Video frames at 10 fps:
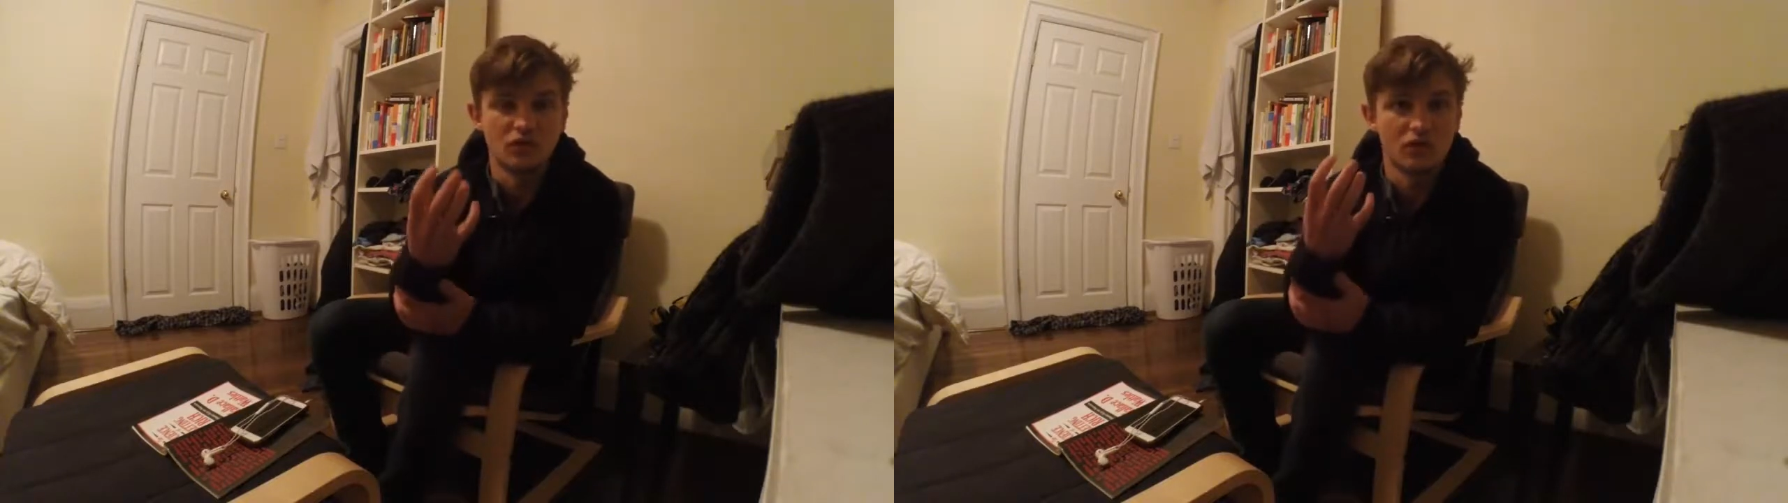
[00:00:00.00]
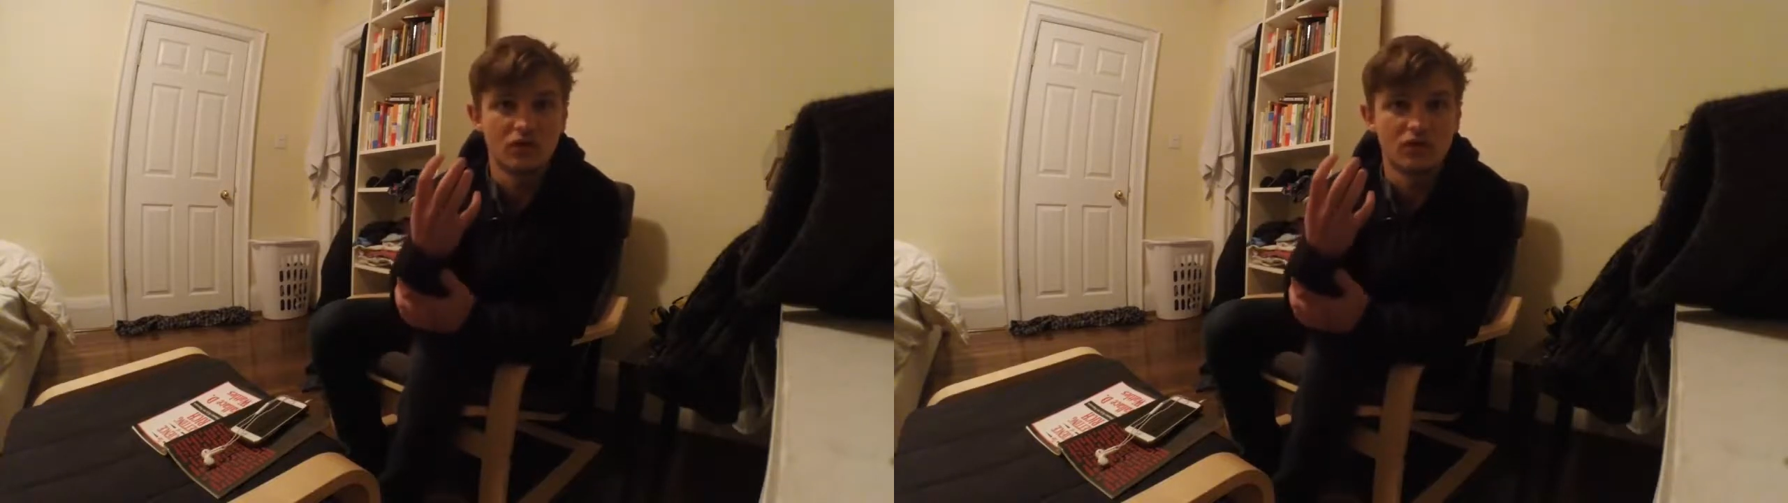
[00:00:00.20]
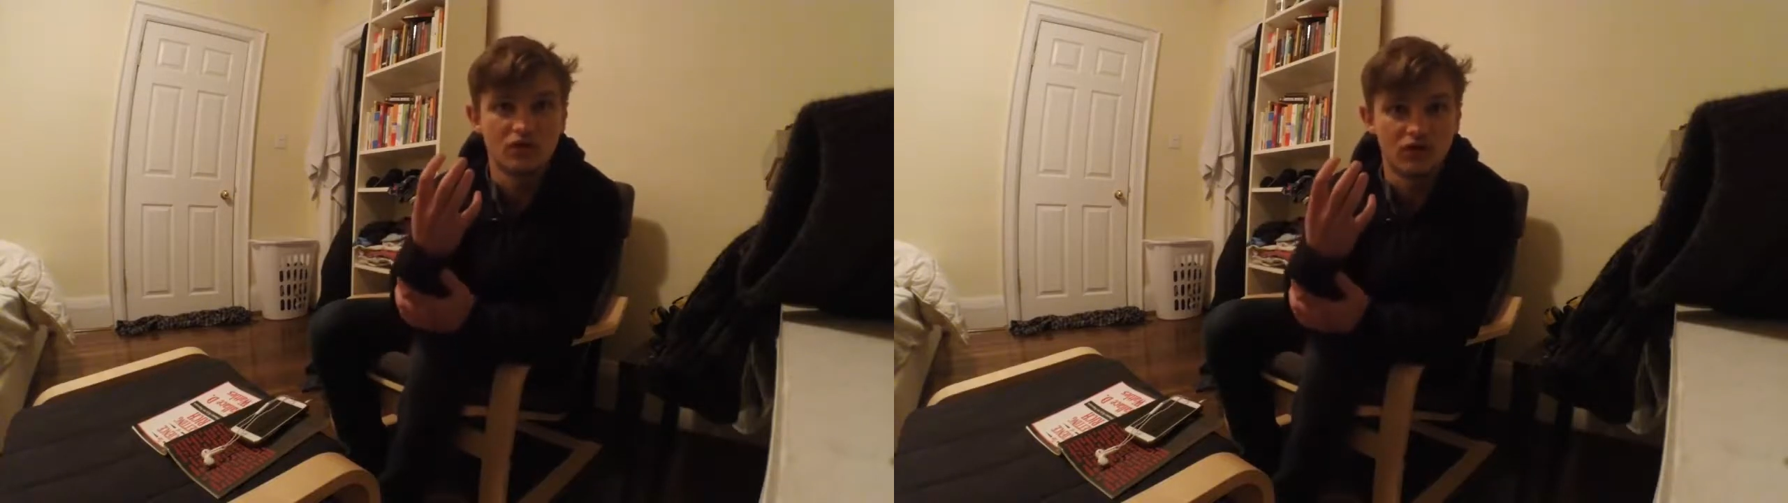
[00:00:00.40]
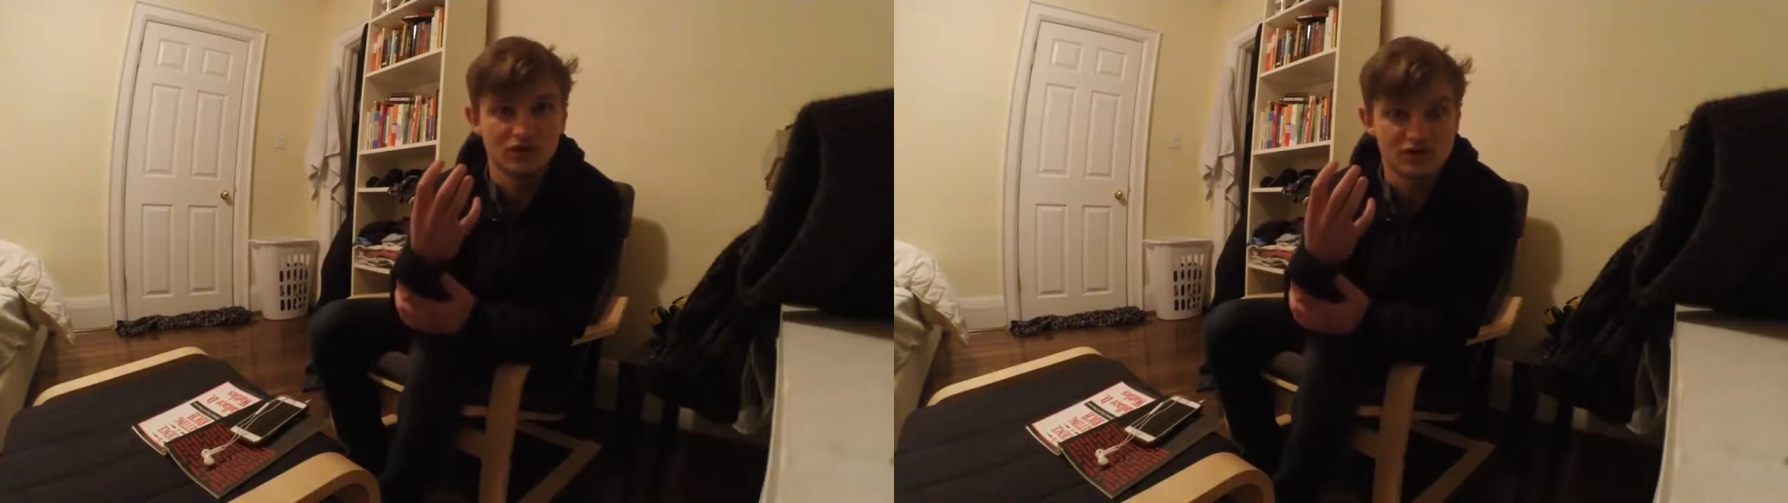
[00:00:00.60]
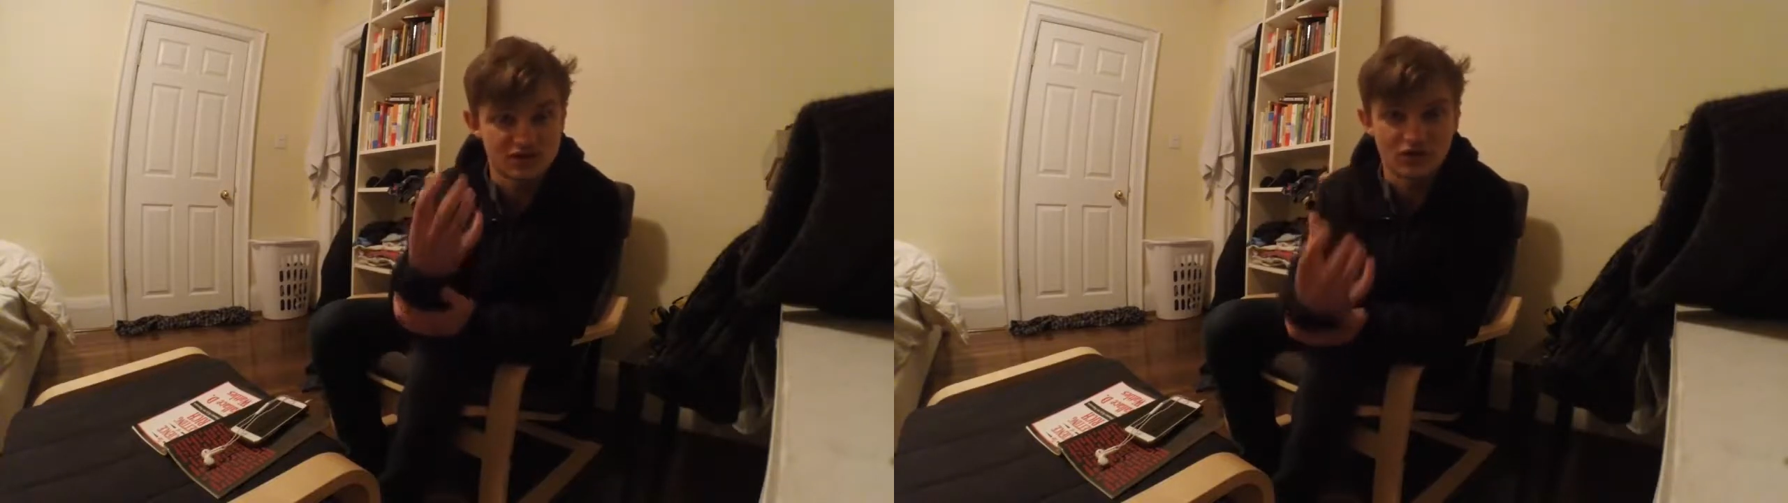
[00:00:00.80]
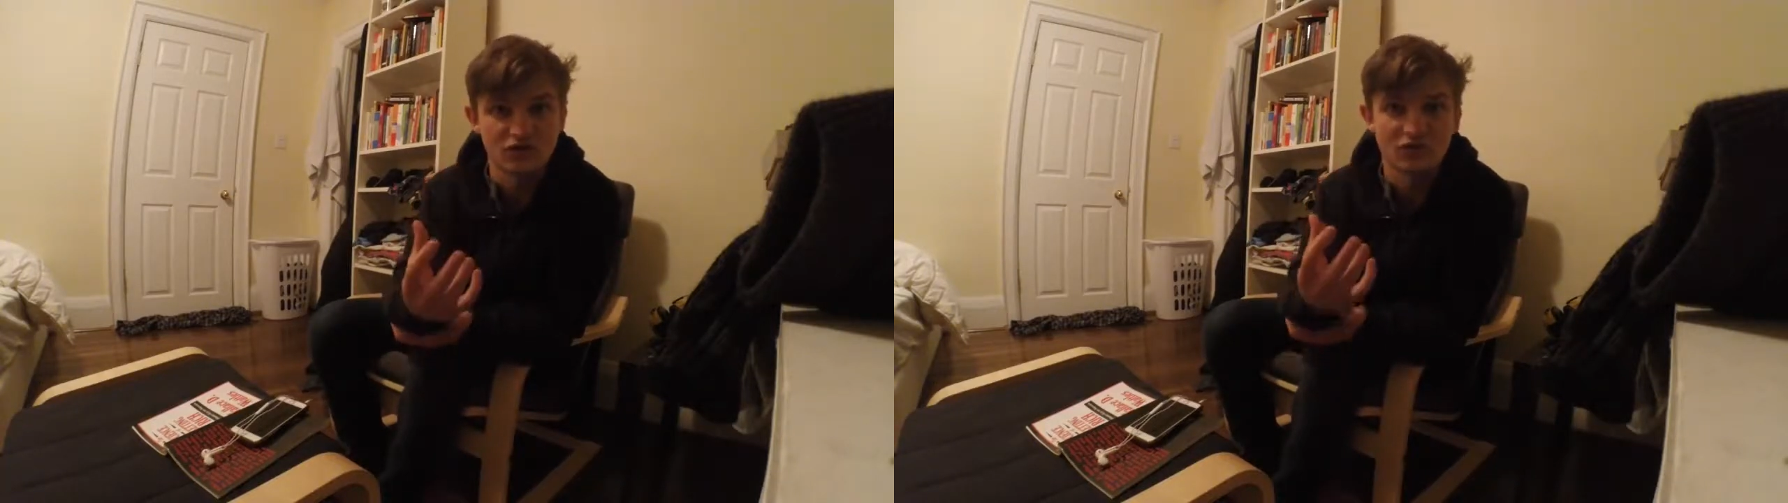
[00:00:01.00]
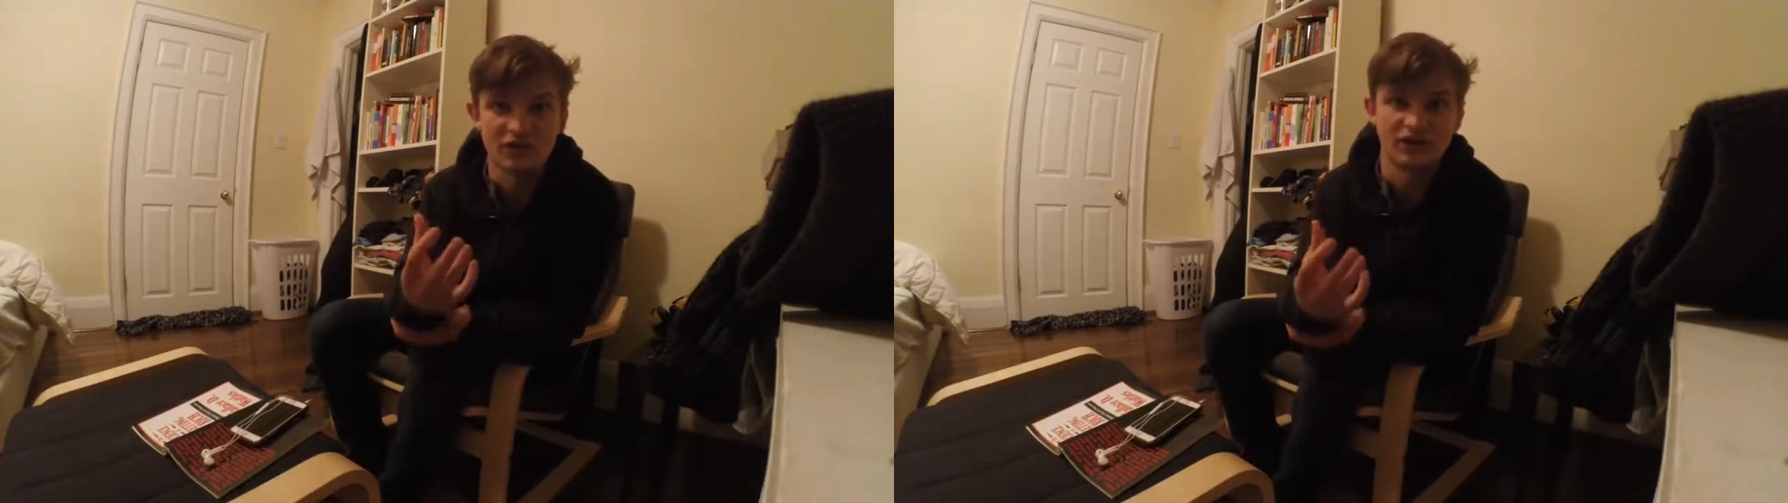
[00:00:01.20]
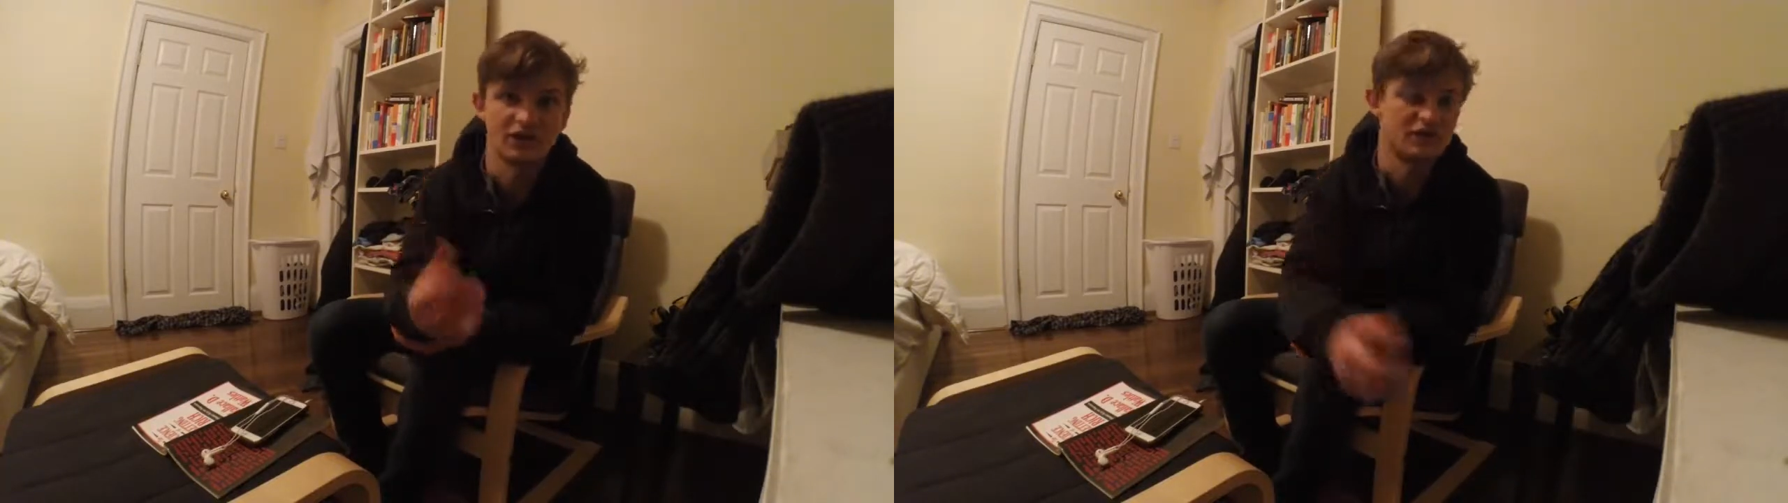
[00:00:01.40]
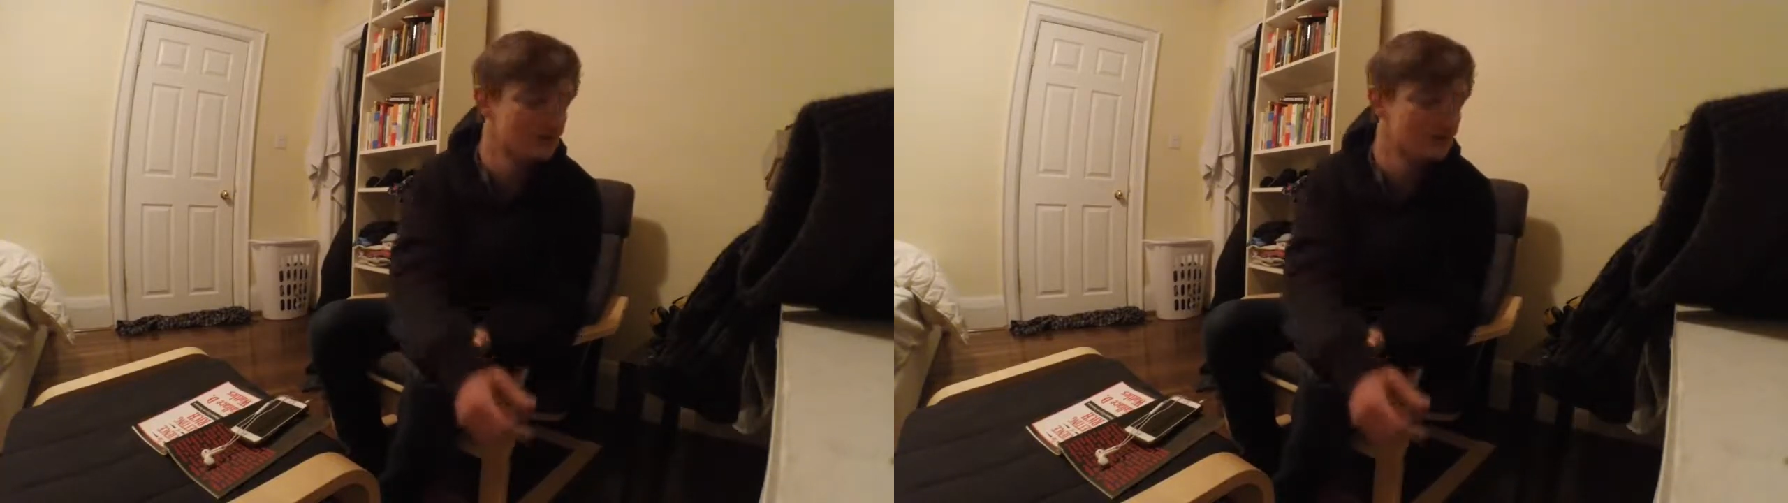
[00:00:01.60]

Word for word: will start reading.